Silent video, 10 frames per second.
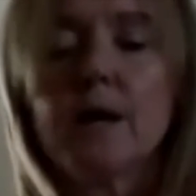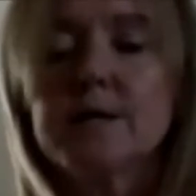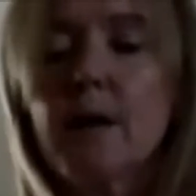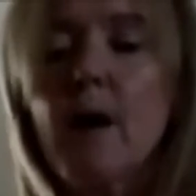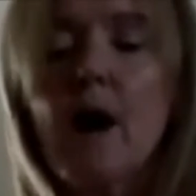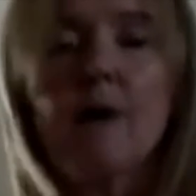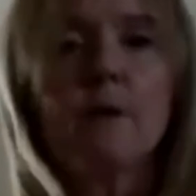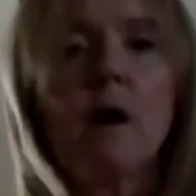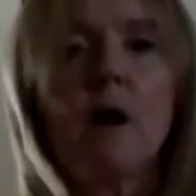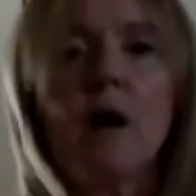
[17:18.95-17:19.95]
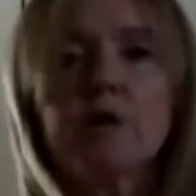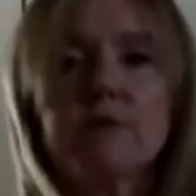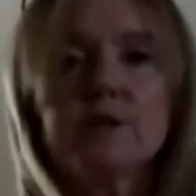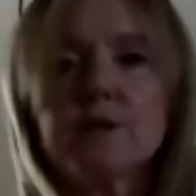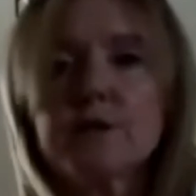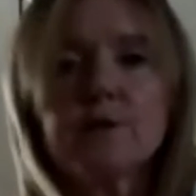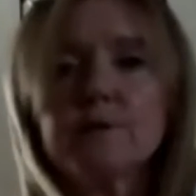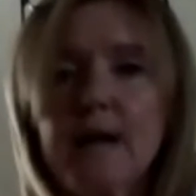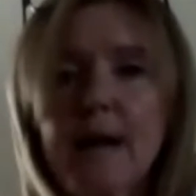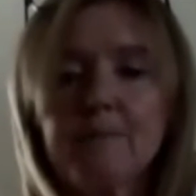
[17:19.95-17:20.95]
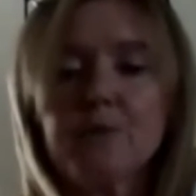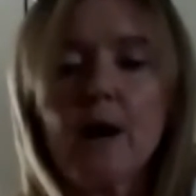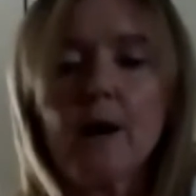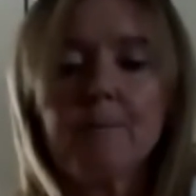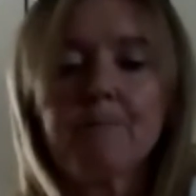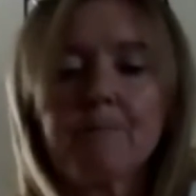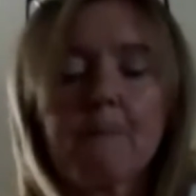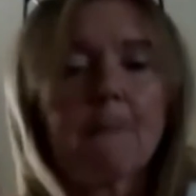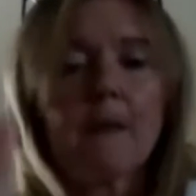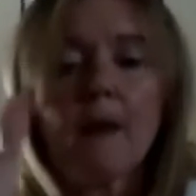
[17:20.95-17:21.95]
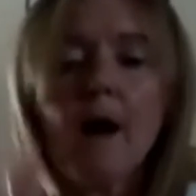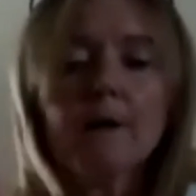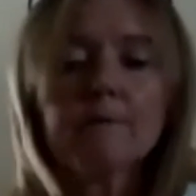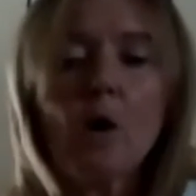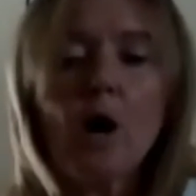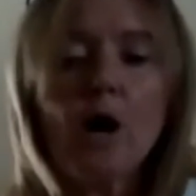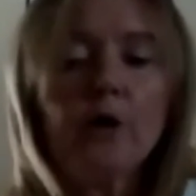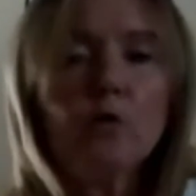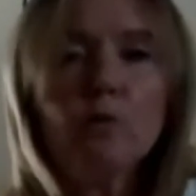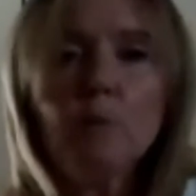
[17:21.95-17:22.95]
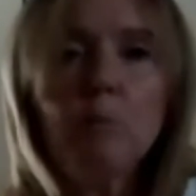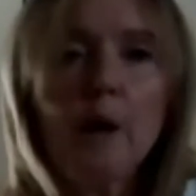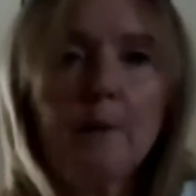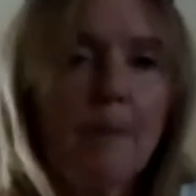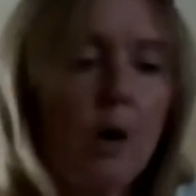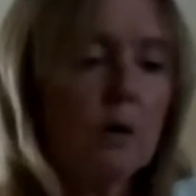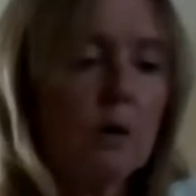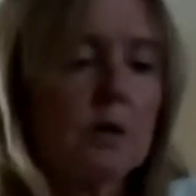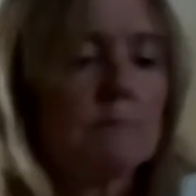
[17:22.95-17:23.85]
So I've got a traditional jam jar, I've got a normal pint pot,